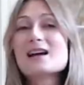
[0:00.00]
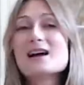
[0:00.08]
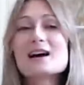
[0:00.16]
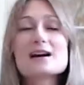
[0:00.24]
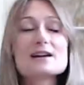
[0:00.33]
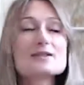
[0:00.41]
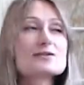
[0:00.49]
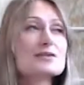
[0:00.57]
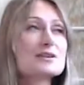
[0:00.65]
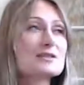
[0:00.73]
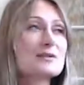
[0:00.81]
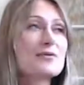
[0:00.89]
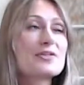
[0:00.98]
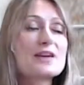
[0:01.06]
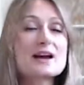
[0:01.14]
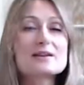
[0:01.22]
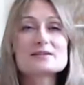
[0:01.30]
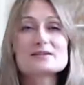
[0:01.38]
hundreds of
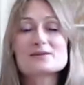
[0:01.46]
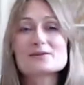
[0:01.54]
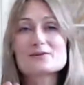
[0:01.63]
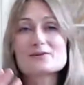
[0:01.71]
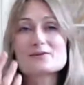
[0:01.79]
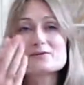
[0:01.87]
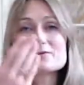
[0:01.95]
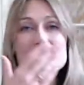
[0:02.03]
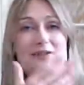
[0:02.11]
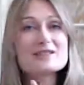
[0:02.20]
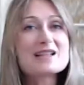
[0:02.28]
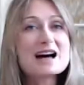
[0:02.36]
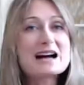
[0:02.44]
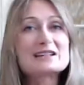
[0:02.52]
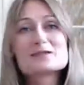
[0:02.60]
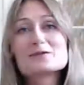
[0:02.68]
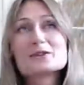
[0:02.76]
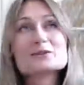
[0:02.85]
thousands of
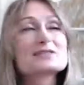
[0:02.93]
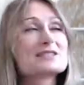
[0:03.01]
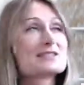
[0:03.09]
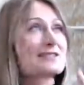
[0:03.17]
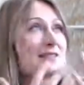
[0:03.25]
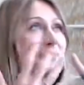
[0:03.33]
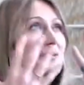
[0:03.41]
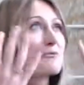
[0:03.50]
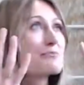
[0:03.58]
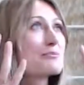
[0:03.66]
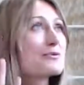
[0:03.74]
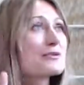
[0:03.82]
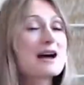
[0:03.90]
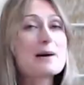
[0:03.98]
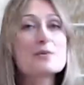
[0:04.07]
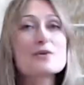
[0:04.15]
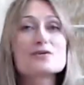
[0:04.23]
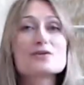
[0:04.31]
glass filters that we've put up
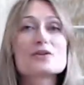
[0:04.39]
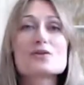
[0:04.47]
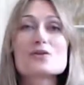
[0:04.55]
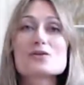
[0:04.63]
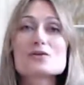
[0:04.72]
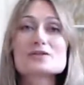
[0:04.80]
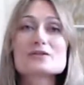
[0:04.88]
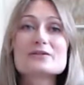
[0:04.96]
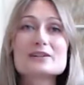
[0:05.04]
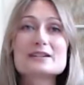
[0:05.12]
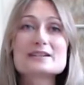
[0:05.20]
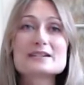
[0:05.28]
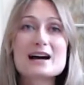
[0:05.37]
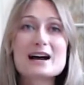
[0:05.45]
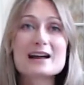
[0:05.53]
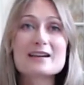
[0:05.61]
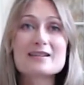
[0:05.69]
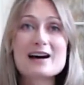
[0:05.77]
over the course of an
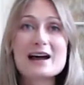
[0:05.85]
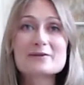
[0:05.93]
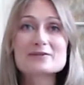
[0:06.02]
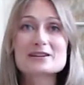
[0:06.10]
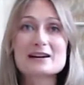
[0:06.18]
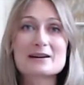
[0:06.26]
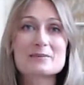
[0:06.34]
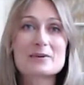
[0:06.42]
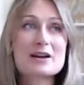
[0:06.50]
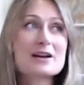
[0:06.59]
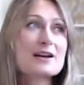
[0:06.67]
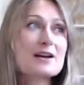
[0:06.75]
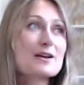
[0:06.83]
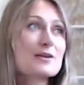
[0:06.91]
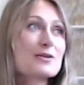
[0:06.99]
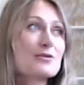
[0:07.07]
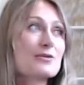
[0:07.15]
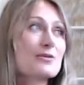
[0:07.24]
entire lifetime
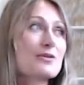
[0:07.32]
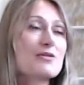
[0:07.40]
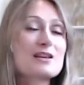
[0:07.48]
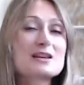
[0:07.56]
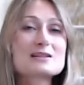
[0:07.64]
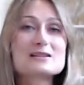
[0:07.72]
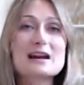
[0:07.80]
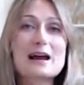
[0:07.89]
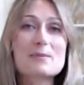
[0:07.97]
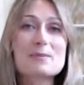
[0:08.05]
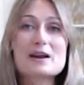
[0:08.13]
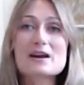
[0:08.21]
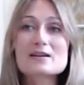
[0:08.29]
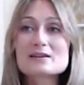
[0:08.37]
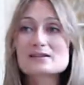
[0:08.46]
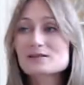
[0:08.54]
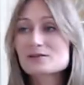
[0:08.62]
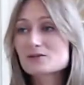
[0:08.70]
through the things that our
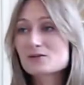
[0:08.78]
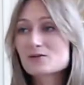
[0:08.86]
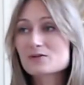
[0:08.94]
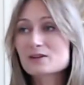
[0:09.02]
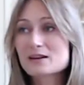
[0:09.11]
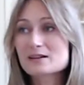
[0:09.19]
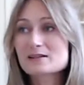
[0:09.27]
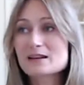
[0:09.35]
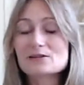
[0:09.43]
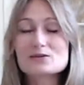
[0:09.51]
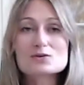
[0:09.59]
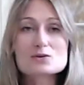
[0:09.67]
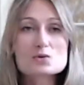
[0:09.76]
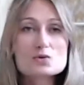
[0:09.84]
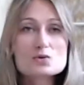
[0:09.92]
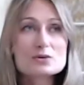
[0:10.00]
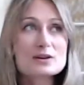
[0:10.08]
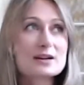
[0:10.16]
parents have taught us, our
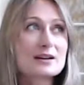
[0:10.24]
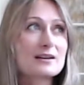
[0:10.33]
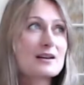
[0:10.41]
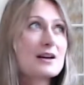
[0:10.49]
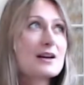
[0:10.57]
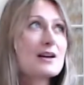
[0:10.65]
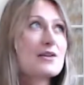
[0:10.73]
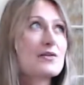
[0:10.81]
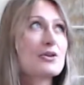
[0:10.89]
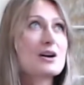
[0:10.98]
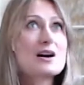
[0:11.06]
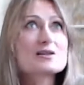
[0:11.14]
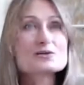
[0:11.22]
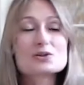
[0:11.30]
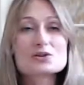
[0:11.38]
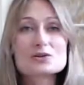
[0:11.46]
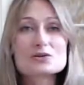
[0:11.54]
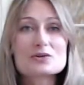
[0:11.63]
schooling, the
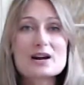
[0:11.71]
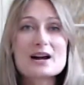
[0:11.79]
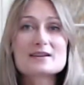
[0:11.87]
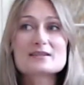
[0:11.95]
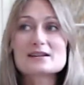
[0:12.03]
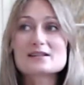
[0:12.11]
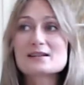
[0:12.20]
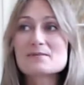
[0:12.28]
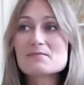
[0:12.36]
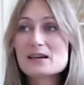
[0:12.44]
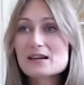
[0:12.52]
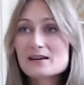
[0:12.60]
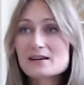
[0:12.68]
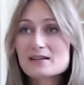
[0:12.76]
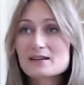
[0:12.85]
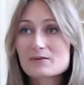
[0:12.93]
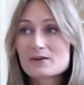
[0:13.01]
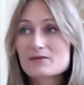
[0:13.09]
culture around us, the media
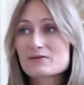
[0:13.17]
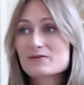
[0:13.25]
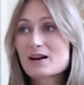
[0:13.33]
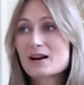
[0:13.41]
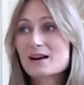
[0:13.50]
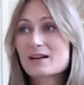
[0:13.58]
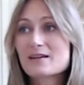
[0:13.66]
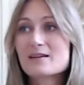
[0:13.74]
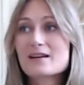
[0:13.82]
that we've read.